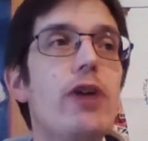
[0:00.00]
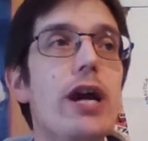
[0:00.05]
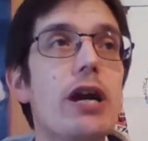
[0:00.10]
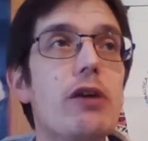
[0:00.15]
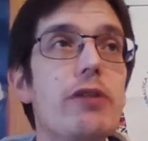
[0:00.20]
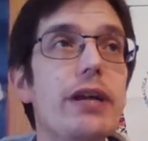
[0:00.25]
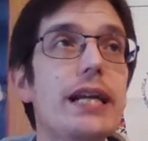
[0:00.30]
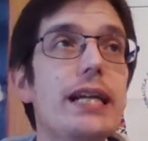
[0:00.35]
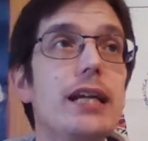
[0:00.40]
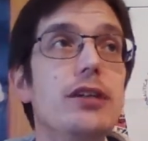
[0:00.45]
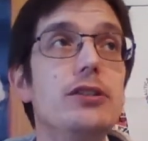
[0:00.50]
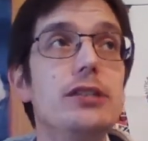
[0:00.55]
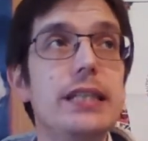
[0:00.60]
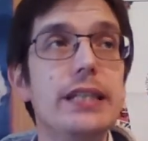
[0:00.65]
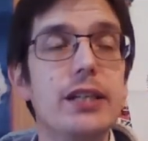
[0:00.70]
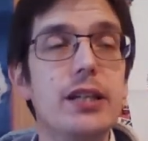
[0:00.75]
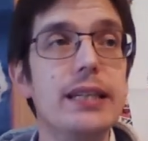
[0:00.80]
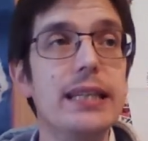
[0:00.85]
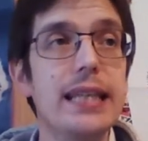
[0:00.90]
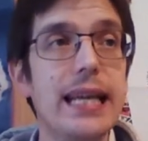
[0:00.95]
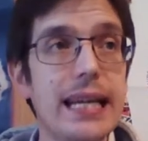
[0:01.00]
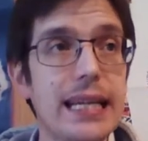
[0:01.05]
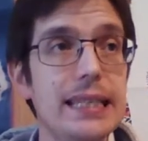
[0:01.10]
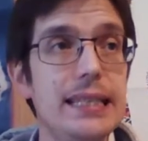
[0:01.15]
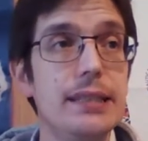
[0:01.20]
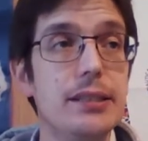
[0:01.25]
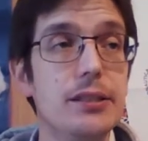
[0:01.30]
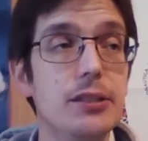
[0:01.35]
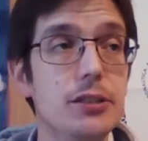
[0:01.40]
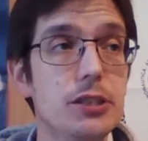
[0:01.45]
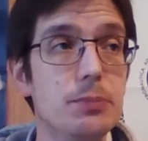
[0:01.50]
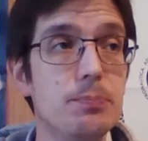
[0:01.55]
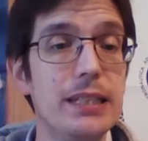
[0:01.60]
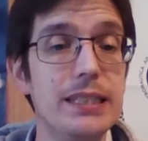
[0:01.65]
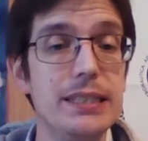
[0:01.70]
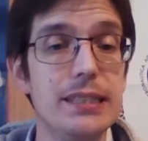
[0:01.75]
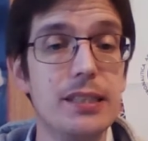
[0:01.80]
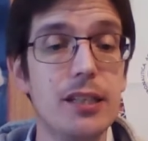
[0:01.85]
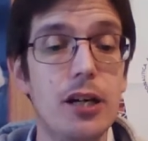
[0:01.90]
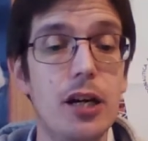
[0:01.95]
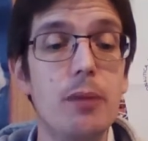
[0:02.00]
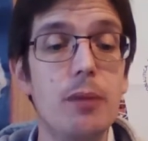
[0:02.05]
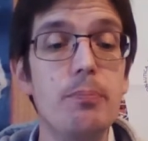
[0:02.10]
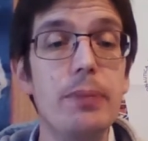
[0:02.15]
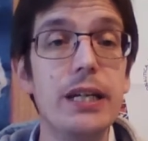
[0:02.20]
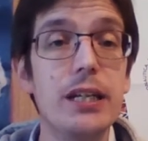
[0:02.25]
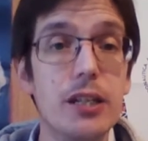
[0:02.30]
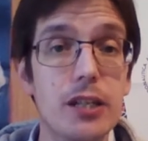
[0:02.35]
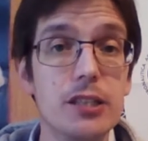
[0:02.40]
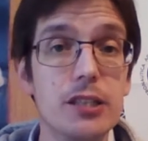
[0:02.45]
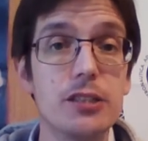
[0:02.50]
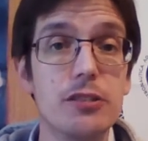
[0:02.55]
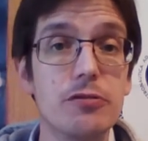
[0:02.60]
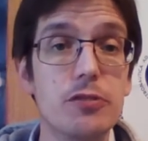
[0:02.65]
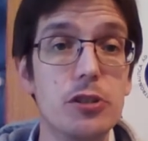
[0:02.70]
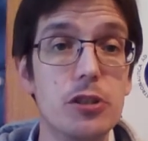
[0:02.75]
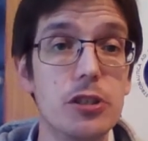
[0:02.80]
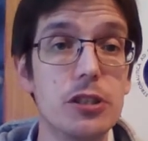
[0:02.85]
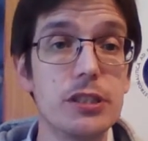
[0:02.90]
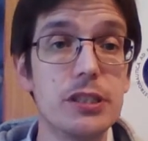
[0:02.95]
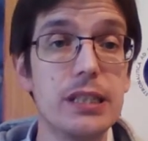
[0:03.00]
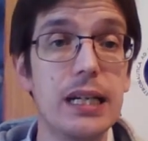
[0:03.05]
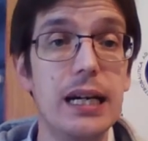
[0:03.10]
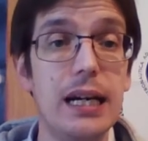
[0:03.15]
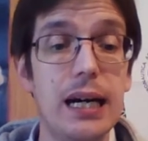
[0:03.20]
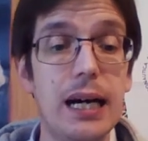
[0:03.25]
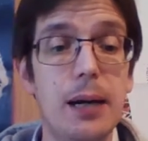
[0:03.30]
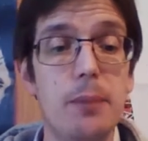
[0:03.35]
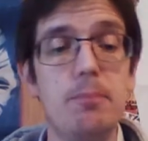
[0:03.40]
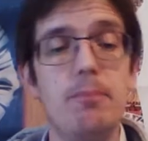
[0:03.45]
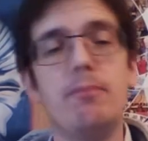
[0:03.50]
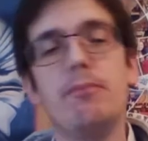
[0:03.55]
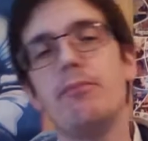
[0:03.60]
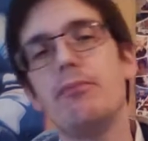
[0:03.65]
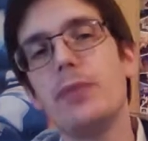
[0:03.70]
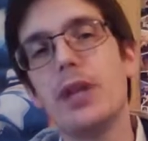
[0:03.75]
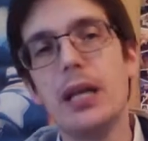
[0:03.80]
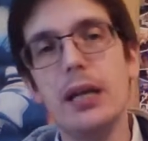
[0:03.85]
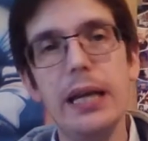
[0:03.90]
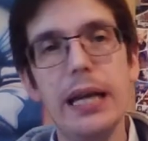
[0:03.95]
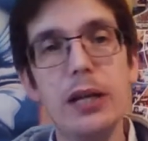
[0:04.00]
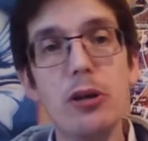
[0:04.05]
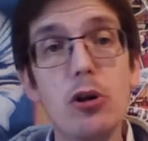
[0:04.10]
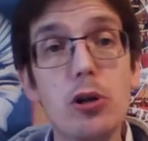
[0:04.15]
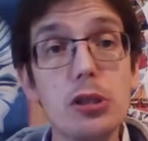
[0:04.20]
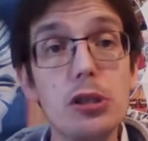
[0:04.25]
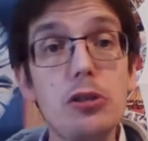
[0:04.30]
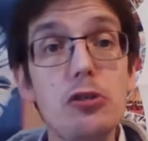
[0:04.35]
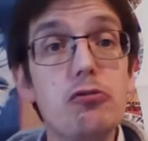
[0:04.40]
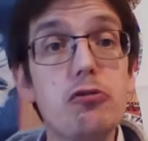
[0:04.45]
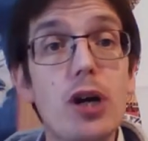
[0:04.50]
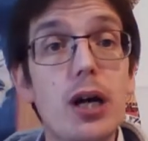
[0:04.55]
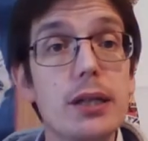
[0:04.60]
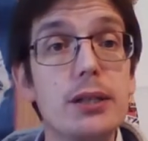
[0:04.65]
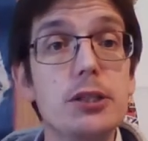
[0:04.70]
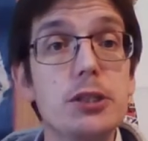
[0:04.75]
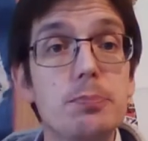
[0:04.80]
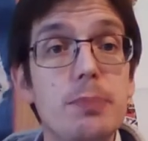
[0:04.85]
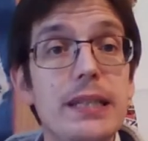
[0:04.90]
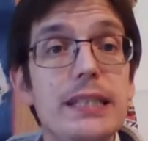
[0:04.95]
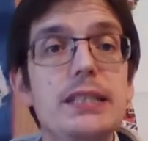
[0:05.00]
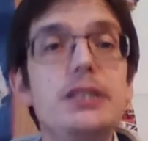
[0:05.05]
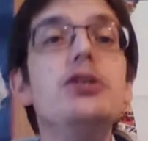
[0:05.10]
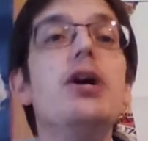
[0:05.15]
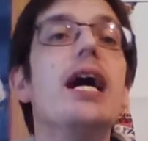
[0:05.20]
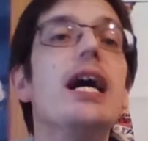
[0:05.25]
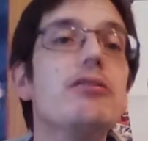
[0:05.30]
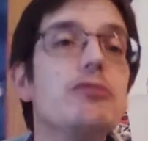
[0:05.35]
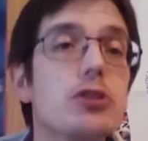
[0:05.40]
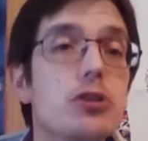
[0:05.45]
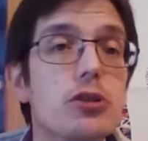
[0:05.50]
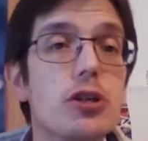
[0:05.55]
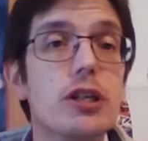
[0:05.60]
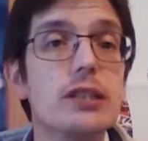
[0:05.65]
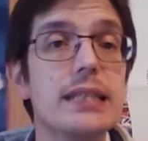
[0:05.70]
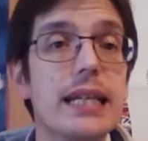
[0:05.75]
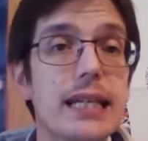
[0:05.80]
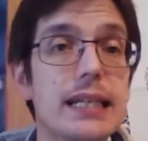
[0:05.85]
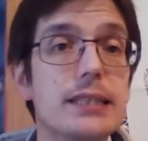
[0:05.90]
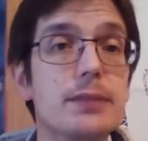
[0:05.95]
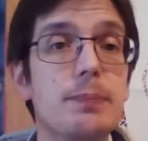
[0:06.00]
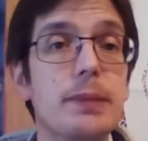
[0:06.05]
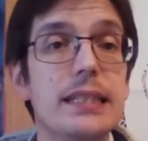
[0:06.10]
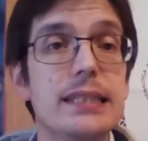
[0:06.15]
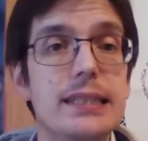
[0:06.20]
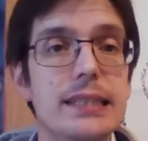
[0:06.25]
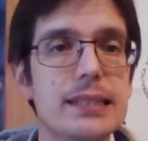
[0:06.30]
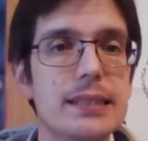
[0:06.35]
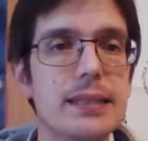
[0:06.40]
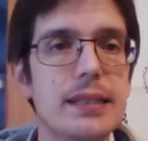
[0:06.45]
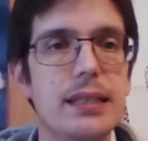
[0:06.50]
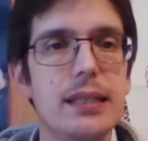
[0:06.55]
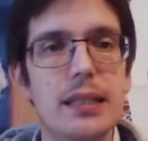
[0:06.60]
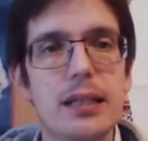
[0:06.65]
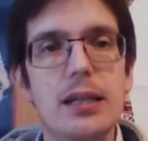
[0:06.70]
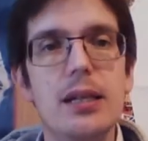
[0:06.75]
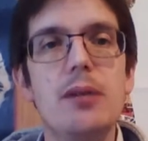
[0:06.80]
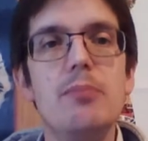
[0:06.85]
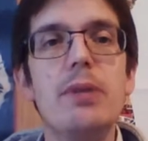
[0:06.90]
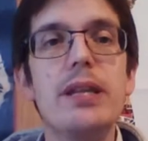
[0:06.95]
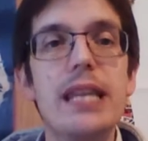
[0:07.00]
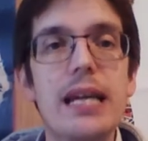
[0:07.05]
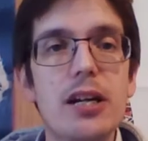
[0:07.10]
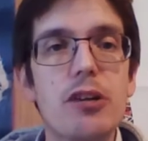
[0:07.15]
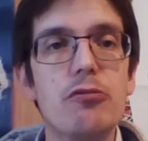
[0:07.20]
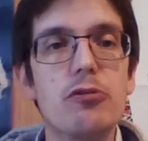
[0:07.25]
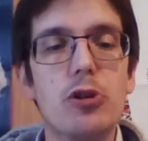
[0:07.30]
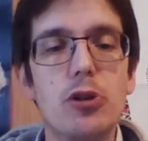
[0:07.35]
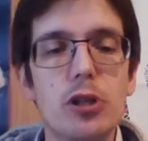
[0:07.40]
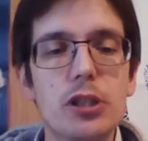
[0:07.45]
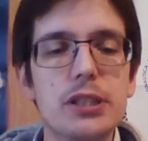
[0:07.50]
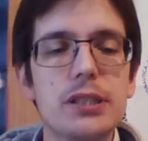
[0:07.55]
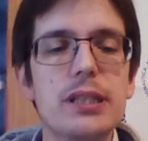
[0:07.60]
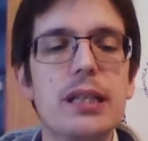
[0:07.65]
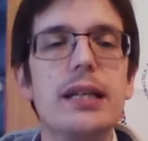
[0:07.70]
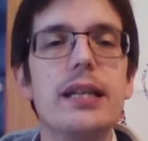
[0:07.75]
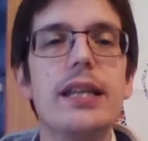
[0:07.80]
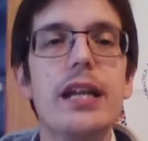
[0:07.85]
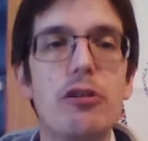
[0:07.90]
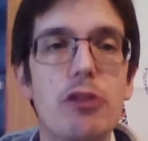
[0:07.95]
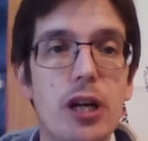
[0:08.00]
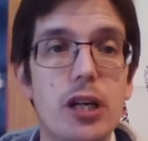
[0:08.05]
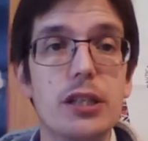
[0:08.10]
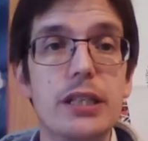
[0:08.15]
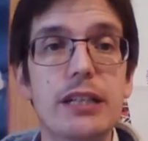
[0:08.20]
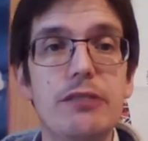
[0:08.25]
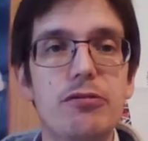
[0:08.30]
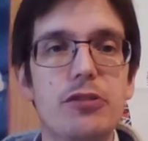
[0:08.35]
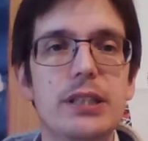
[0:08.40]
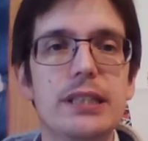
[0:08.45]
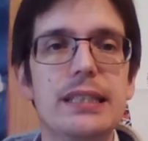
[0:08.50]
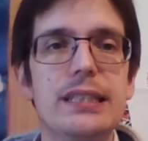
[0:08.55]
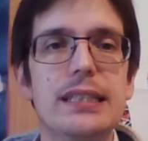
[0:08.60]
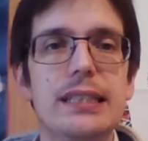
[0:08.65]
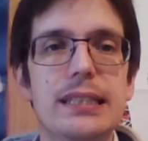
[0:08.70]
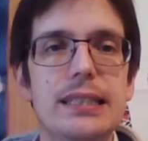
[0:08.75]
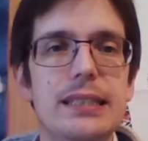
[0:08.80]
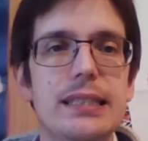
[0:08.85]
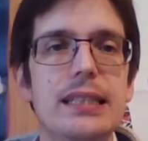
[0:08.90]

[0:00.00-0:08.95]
closely connected to space law because, of course, in order to fly to space, you have to cross airspace. But then, of course, there are differences.